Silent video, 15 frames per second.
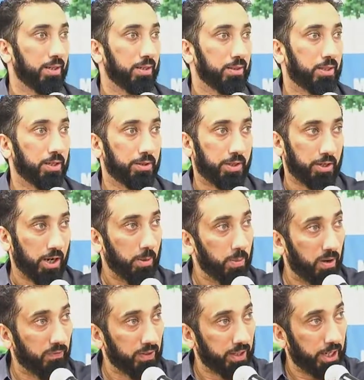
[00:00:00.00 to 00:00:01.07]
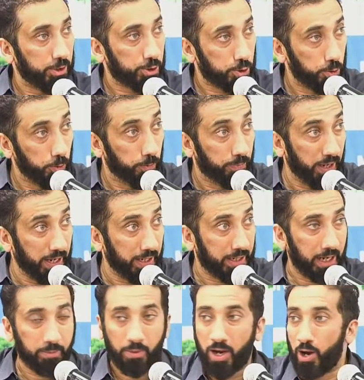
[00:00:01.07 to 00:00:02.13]
The rahmah of Allah is too big
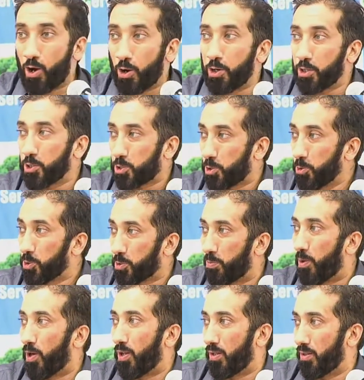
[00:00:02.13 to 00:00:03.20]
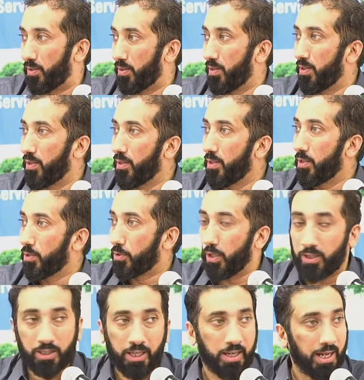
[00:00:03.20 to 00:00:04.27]
and my heart is too small. So
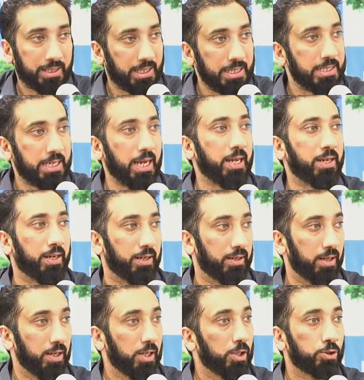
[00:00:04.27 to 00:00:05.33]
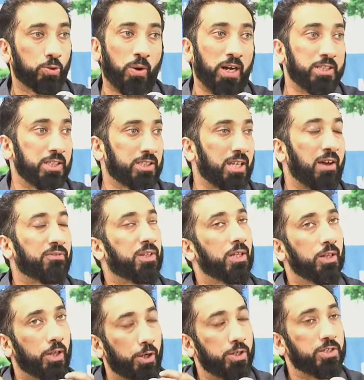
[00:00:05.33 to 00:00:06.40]
it cannot contain it. So I just have to
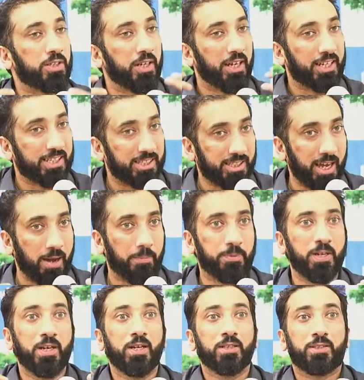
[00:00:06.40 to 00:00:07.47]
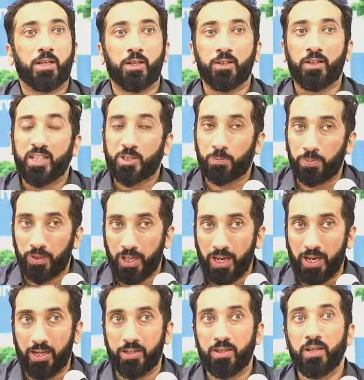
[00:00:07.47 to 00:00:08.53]
learn to accept that Allah's
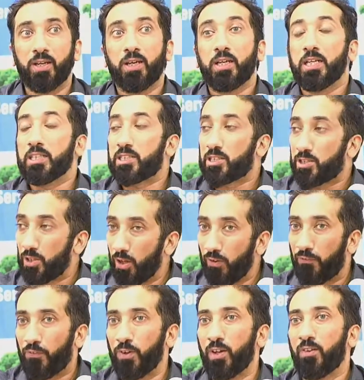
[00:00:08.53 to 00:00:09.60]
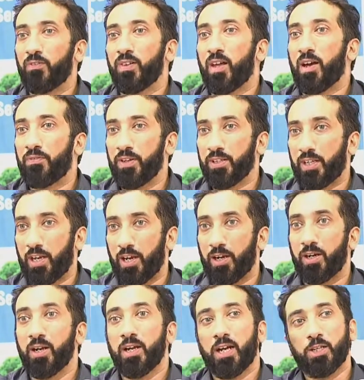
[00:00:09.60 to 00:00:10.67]
plan is still full of love and
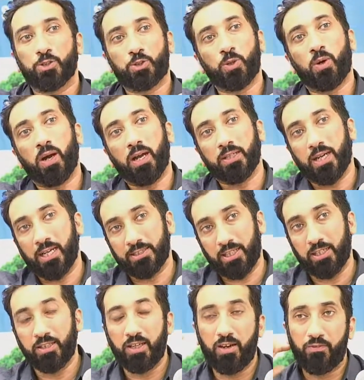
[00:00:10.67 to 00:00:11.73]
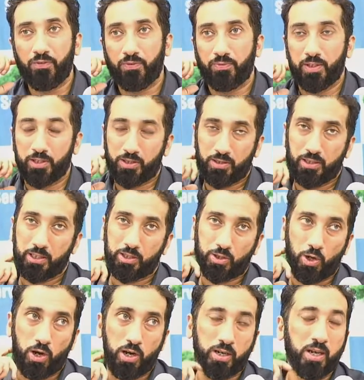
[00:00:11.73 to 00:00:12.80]
care. And so as I leave this
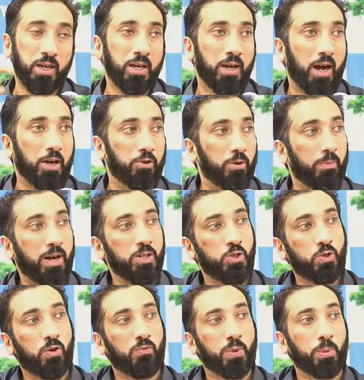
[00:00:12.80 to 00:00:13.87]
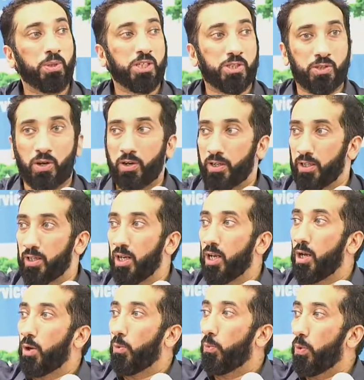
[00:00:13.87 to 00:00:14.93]
talk, I remind you of where we started.
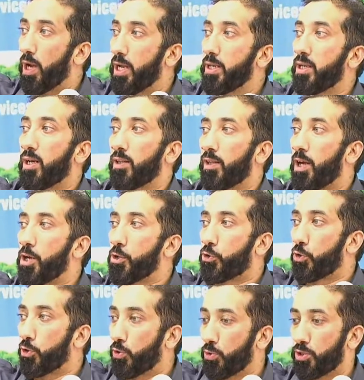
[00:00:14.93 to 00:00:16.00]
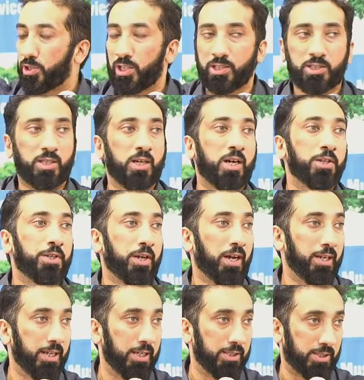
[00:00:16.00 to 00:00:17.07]
When Allah introduced us to Khadr
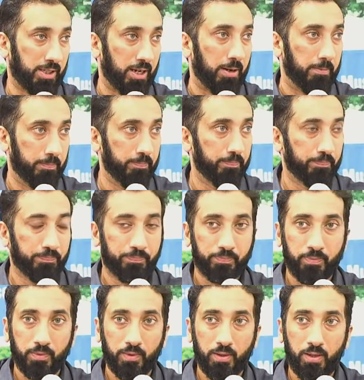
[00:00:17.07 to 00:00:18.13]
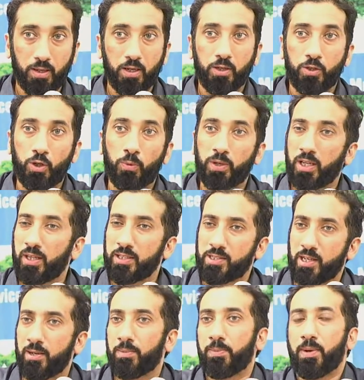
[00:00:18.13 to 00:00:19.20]
alayhi salam, you know what Allah
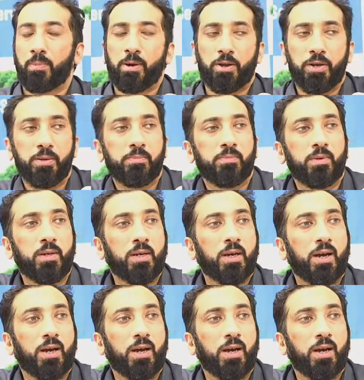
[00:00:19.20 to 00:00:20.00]
said about him?